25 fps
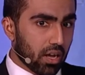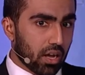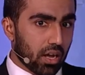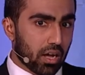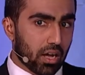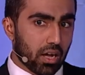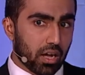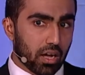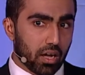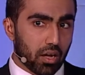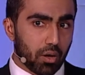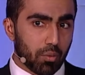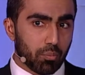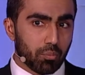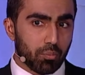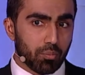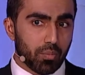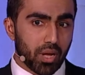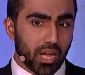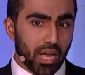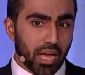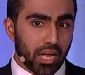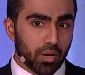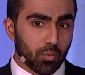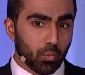
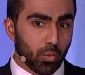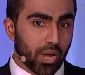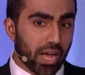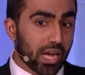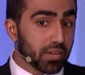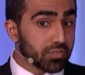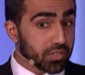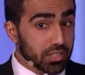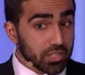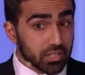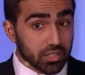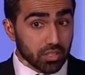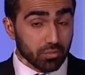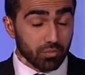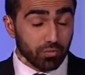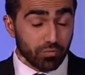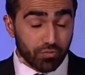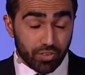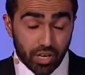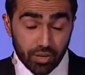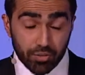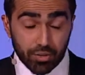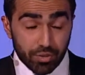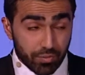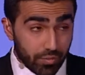And we have seen some
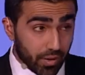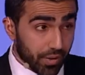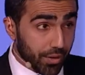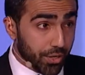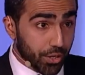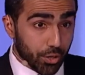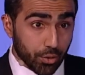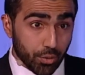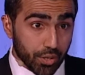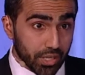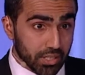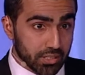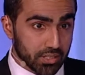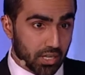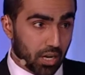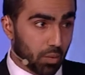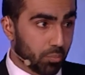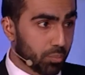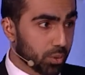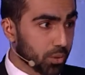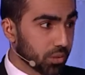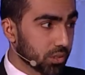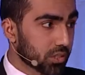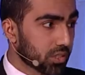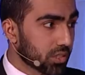very, very good
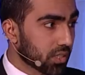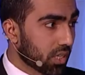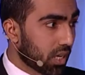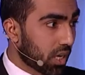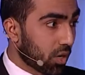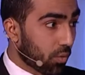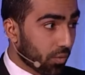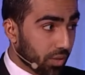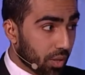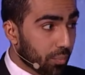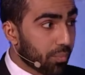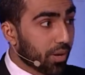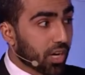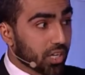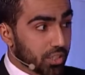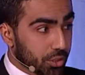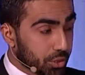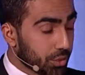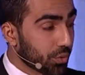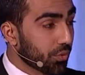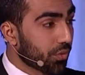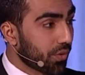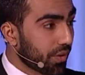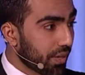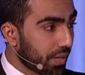examples over the past
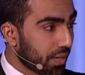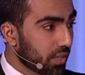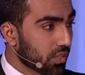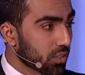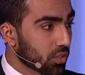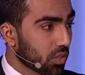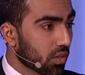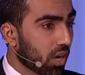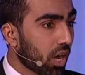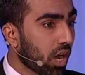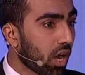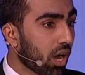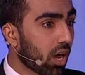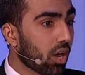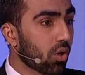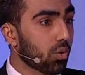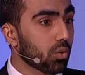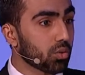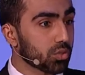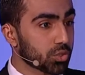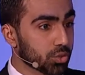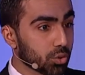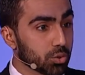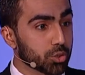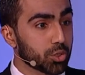2-3 years on how
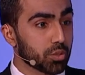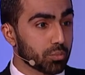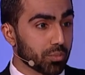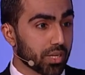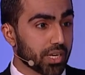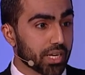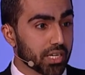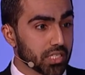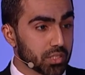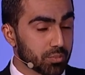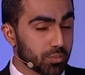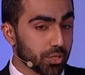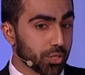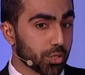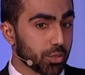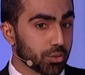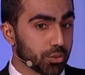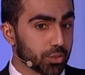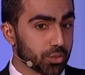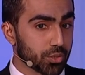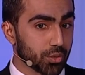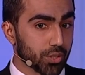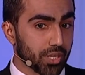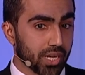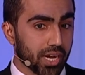social media has been
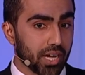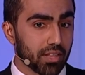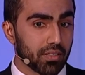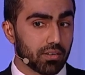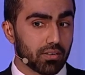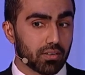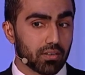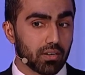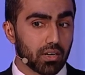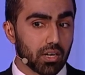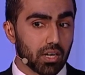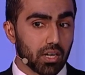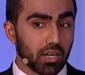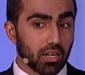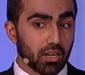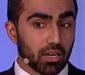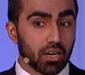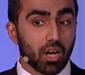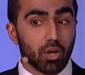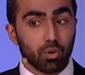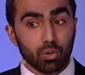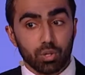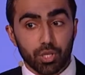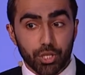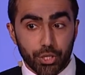used to gather
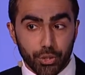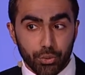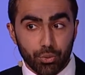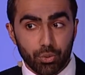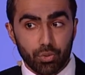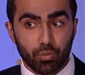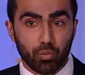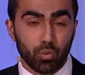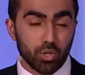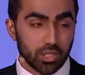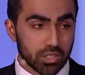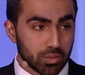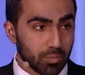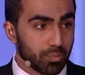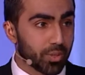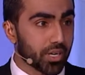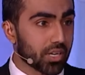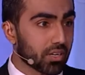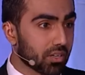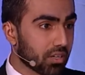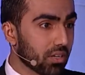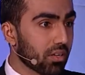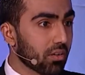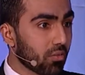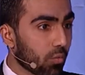not only youth voice,
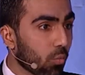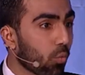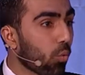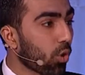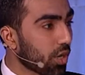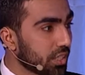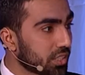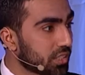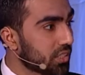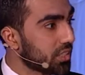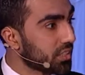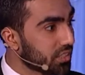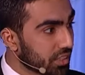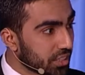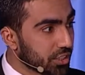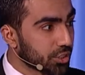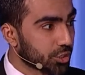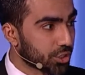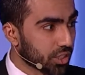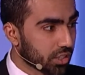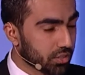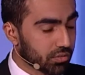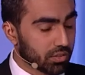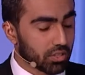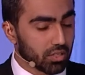but voices in
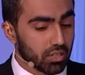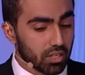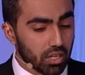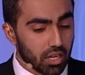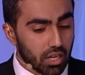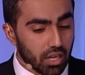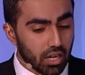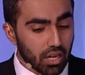general.